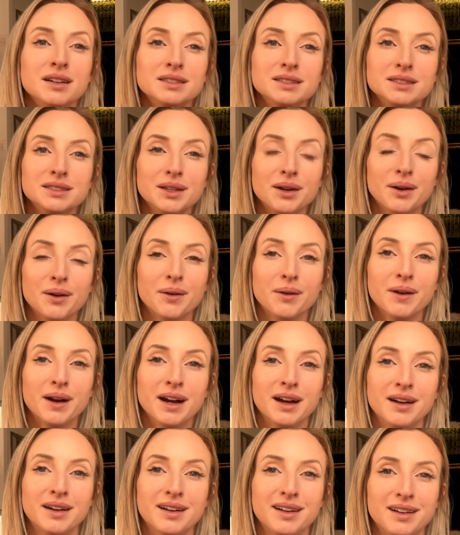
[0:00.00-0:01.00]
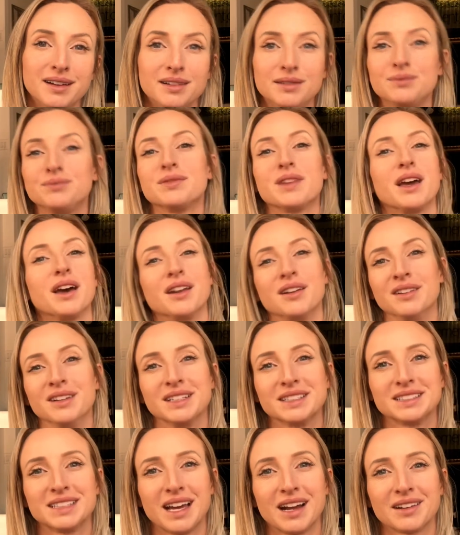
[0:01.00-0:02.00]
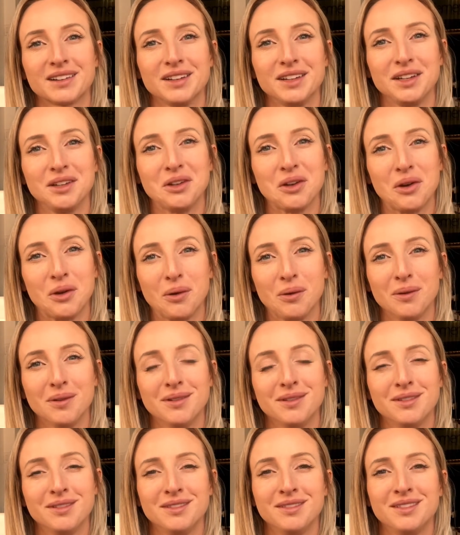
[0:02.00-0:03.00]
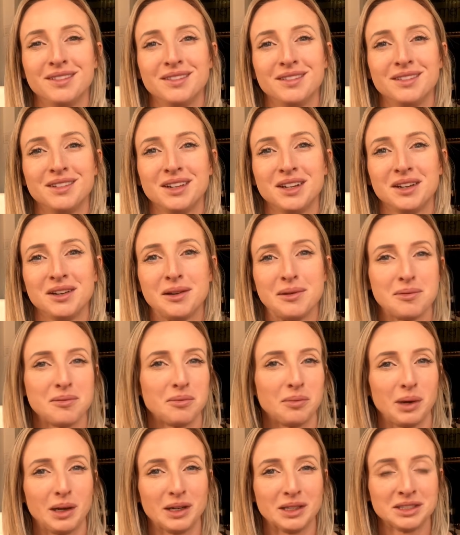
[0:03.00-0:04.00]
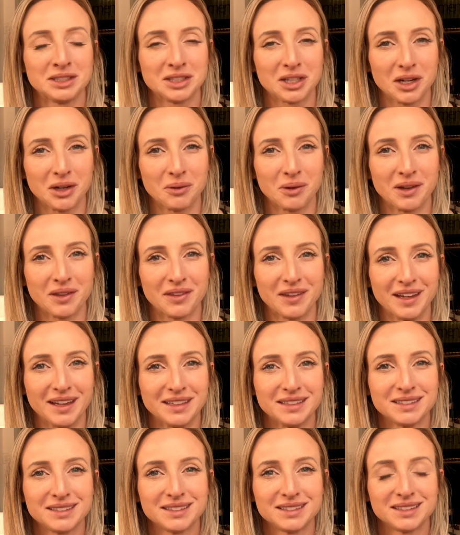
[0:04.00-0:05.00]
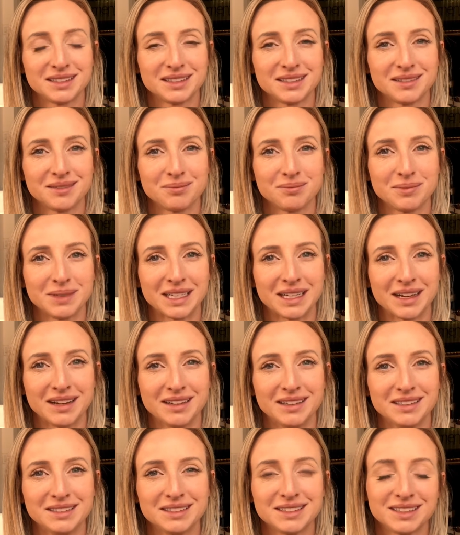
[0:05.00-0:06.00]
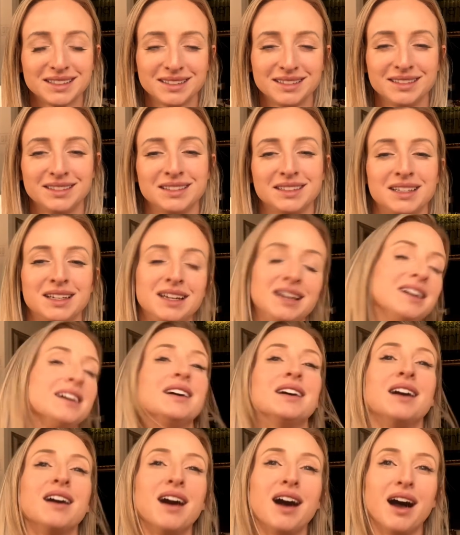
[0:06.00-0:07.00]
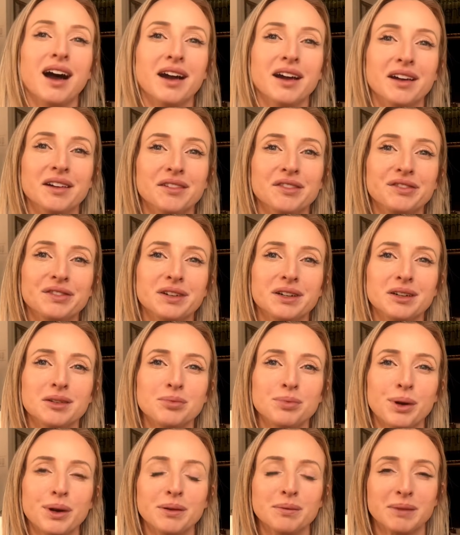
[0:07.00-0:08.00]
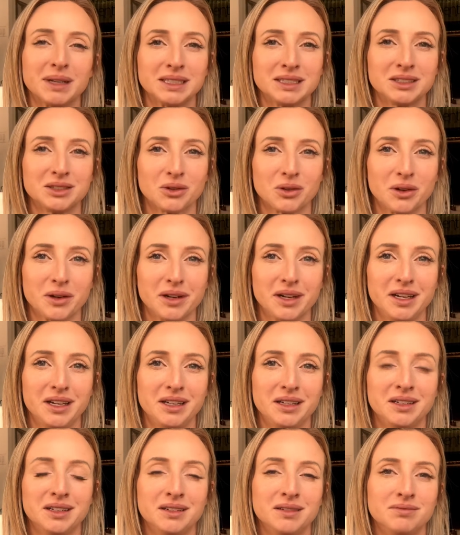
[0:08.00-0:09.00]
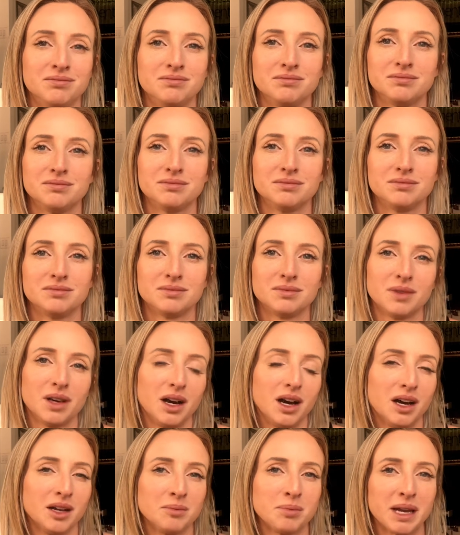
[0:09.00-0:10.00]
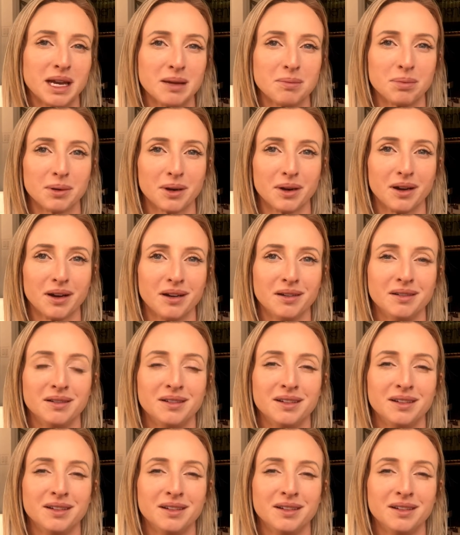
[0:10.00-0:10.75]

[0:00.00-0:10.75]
So I don't exactly know where to start with this because I've put my story on paper